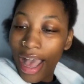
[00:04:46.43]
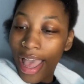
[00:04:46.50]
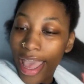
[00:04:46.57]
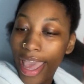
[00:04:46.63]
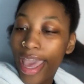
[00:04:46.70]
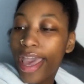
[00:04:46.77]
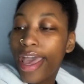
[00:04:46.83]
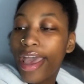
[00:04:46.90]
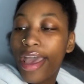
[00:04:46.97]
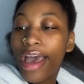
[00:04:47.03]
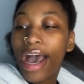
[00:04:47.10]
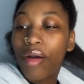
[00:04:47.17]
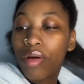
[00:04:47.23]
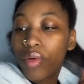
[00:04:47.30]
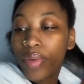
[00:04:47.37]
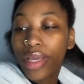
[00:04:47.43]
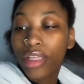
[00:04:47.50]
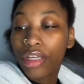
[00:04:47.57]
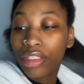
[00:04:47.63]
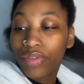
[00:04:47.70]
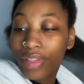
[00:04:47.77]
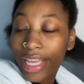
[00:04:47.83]
And I would wear
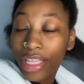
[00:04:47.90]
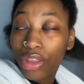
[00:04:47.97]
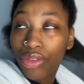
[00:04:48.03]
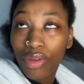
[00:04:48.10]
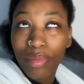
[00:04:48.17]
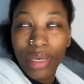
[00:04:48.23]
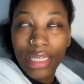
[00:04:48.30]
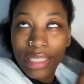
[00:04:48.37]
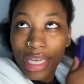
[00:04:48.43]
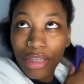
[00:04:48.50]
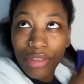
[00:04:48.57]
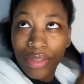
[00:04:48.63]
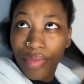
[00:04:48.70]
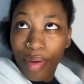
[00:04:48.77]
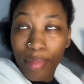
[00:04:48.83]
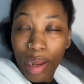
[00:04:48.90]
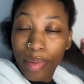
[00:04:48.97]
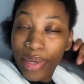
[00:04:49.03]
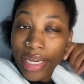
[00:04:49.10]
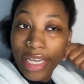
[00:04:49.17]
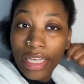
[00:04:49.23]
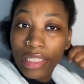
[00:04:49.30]
those for like 3 months. I used to wear my
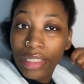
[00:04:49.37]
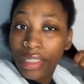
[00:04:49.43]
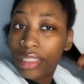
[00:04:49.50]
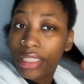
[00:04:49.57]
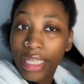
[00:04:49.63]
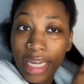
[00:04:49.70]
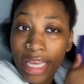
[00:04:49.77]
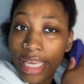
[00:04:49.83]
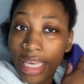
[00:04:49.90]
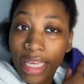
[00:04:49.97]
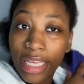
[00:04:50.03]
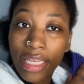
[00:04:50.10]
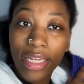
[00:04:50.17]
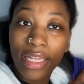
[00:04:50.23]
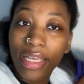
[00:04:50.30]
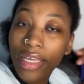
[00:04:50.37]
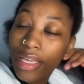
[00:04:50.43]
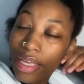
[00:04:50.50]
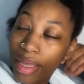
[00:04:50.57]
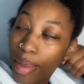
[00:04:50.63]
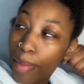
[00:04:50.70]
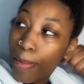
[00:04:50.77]
braids to the end,
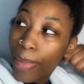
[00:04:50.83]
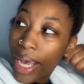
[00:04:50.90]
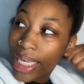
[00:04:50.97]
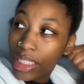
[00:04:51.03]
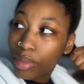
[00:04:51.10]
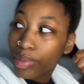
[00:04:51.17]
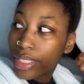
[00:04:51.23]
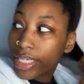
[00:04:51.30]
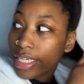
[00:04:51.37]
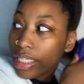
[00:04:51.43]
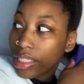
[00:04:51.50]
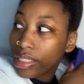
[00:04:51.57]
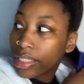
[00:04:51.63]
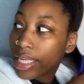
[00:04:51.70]
box braids.